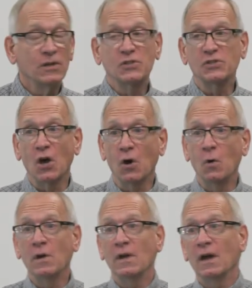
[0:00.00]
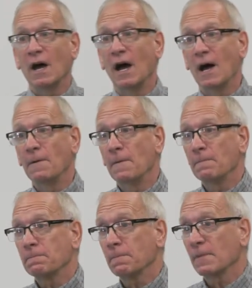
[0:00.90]
So uh,
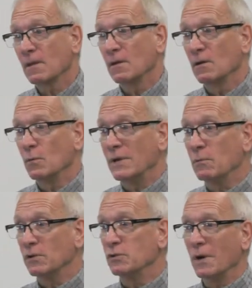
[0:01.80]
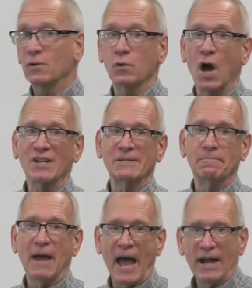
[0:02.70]
we will do a cross
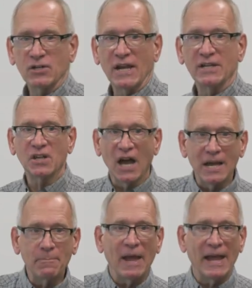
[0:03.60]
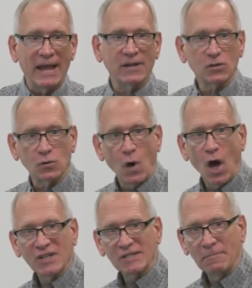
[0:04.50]
match, type and
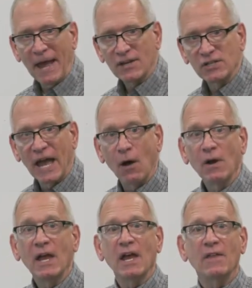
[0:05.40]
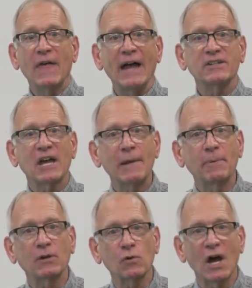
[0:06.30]
cross match. Now, that type
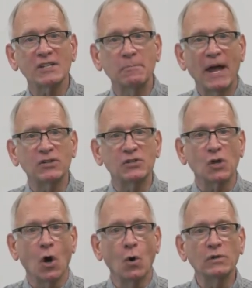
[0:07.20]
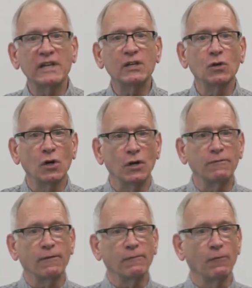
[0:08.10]
and cross match is only good
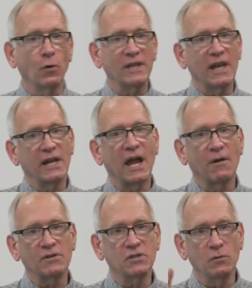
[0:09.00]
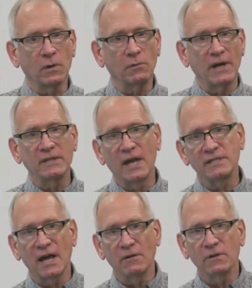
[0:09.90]
for 48 hours, and you want to write
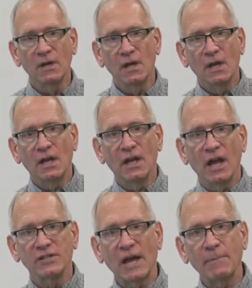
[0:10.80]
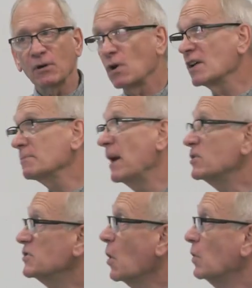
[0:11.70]
that down. A type and cross
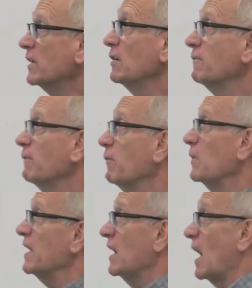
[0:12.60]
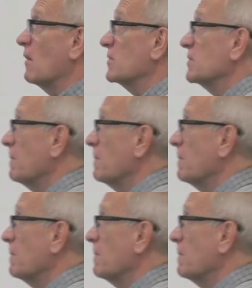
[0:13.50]
match is only good for 48 hours.